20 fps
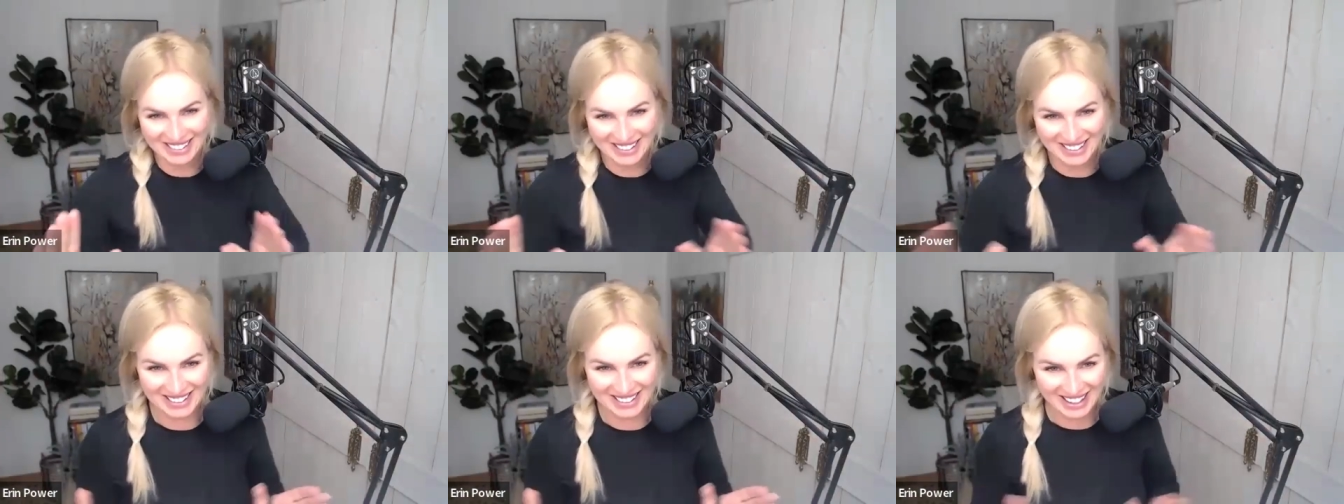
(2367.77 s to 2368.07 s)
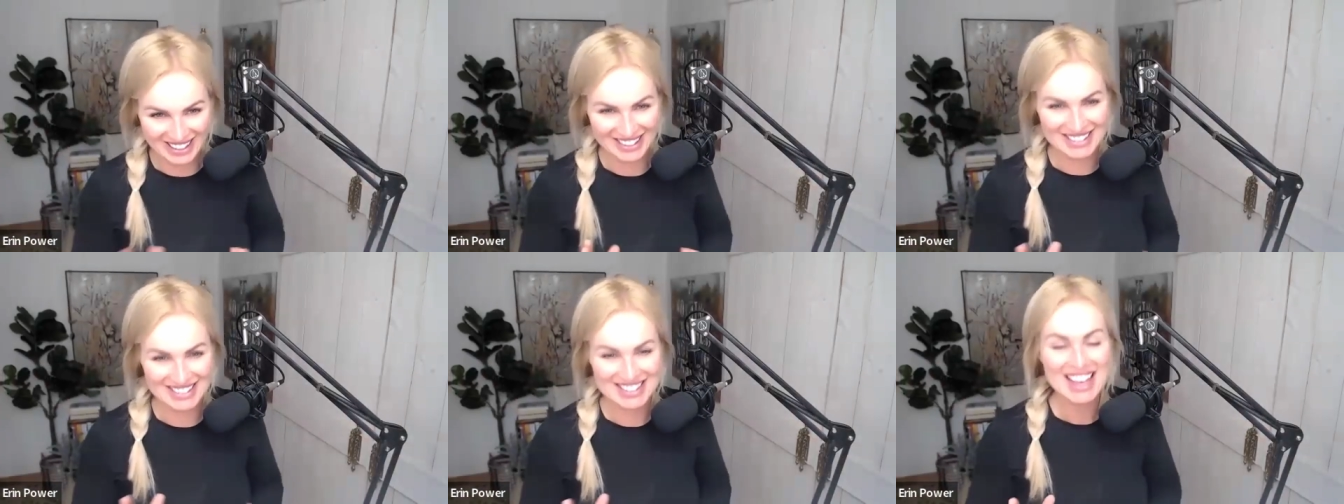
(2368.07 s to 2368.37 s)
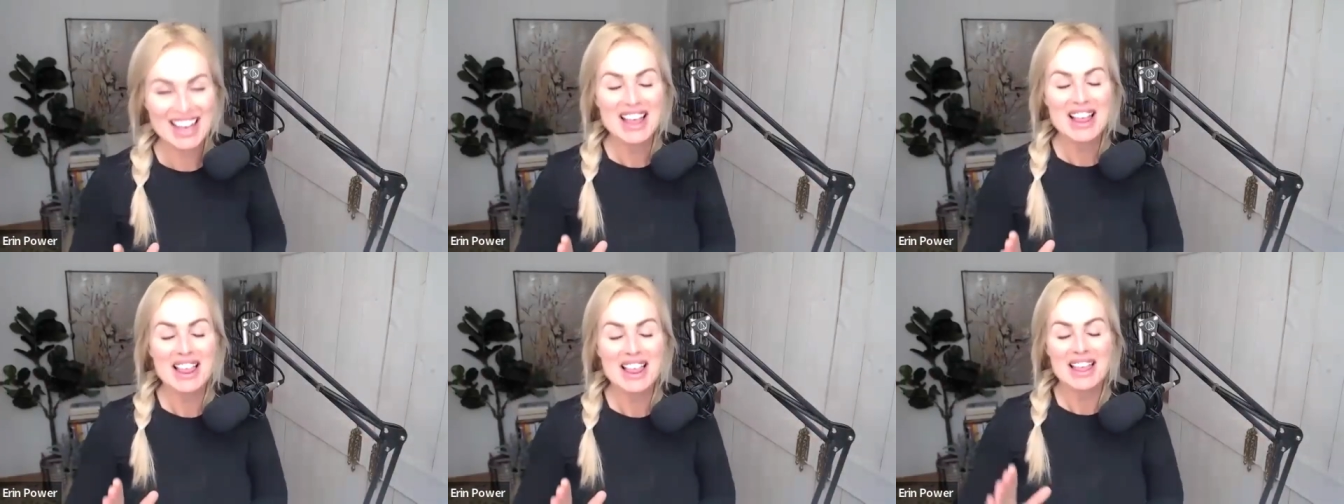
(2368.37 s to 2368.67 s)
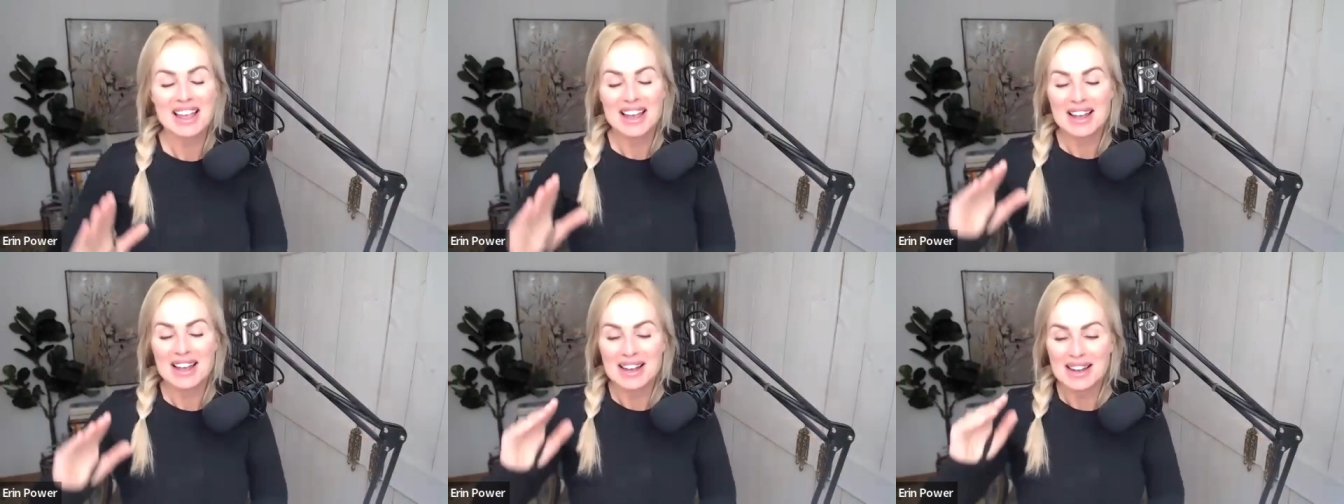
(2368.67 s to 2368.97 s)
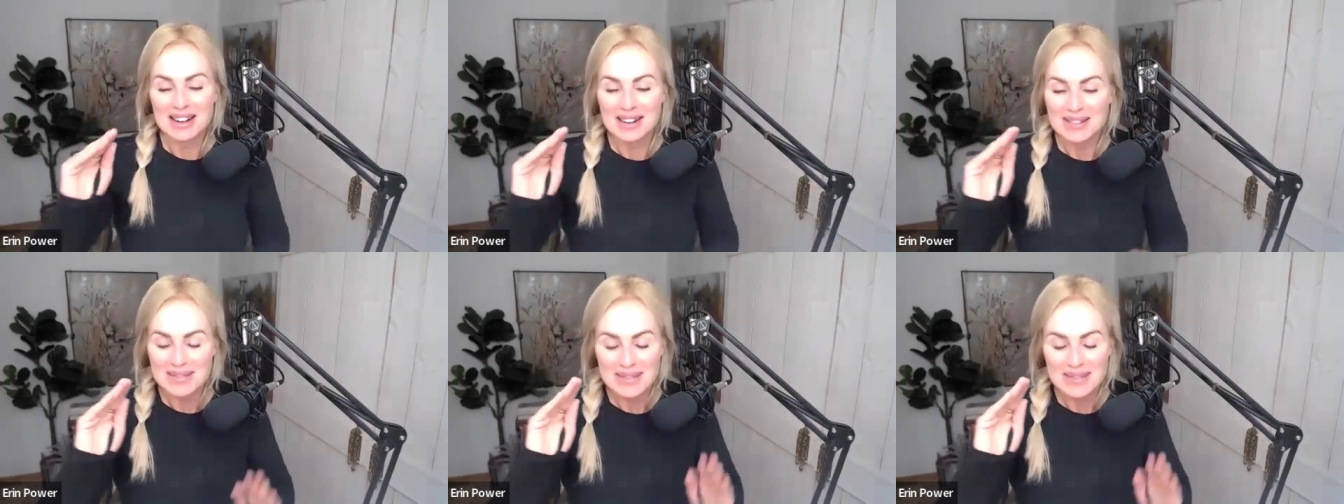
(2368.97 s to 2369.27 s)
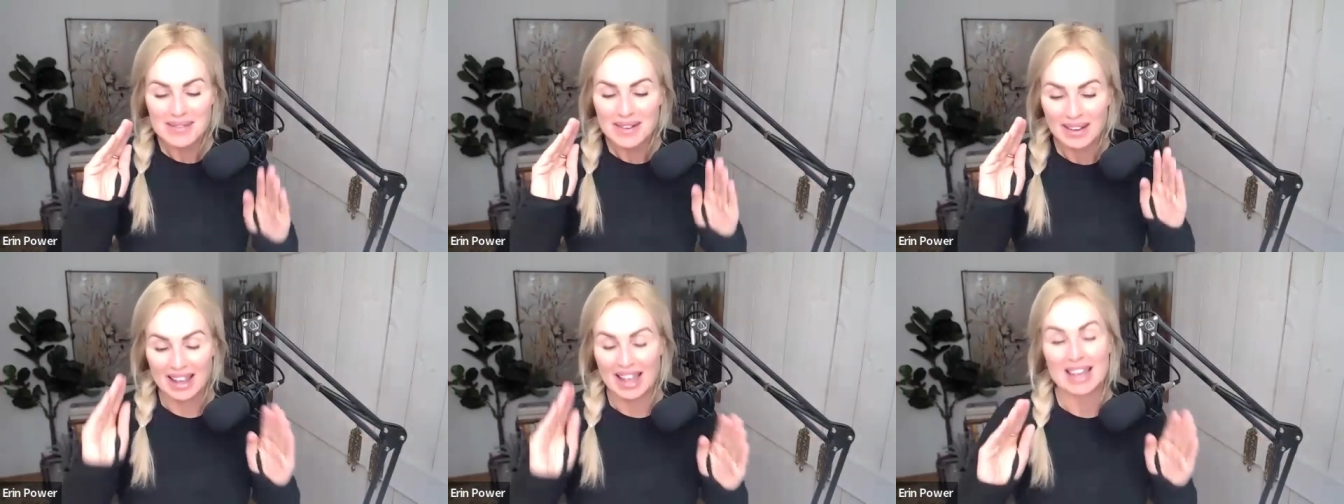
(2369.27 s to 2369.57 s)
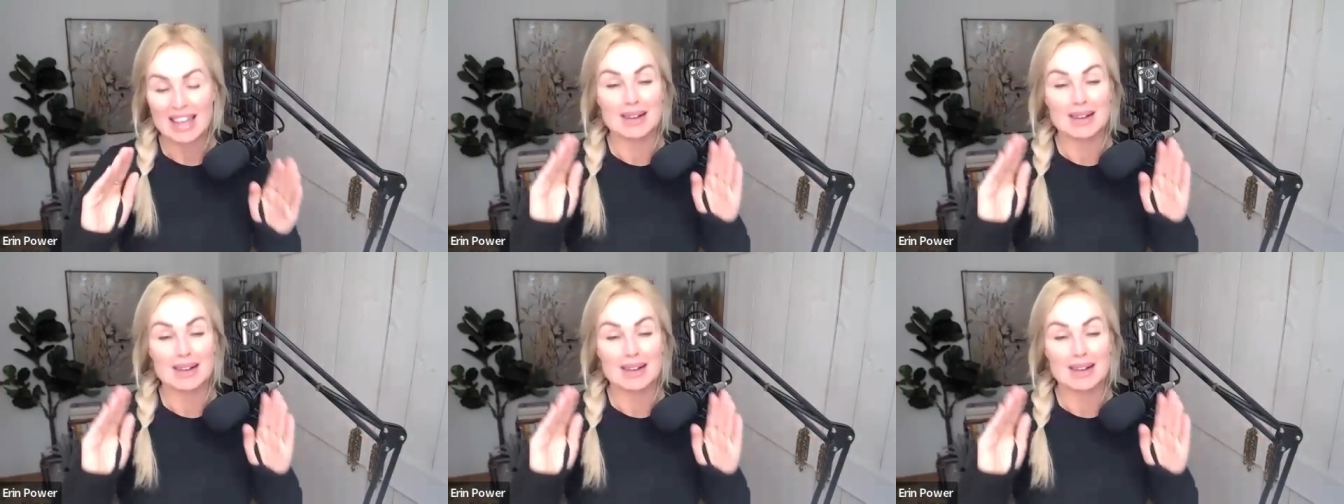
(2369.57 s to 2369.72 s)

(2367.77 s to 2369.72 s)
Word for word: again, it's okay,